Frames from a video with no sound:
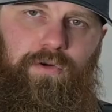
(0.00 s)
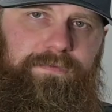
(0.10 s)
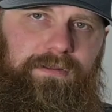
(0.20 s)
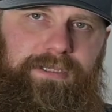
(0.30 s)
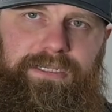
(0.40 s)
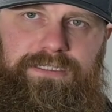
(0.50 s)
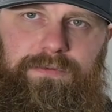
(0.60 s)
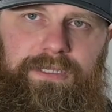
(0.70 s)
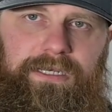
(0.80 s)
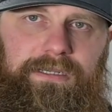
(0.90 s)
affiliation
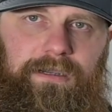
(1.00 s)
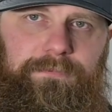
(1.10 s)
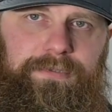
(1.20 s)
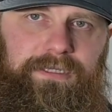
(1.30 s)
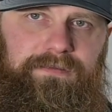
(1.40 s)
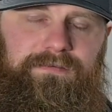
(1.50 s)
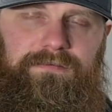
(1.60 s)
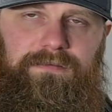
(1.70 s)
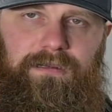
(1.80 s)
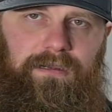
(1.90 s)
with any companies
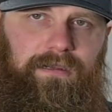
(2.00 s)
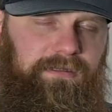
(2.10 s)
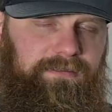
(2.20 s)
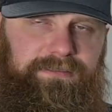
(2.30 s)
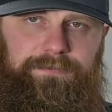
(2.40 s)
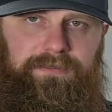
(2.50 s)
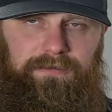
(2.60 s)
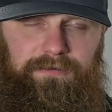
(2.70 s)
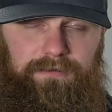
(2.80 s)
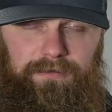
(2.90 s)
except
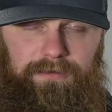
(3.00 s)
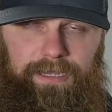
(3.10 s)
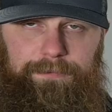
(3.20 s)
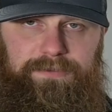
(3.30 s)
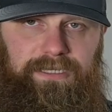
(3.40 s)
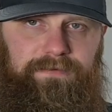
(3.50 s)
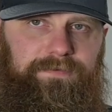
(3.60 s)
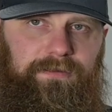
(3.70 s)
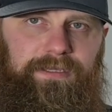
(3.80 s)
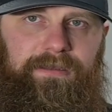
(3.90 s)
the Amazon
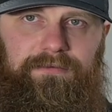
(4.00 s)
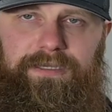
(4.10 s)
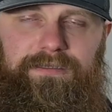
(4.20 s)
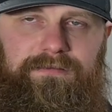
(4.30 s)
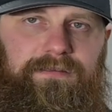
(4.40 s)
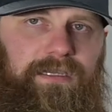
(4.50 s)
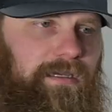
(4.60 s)
affiliated links.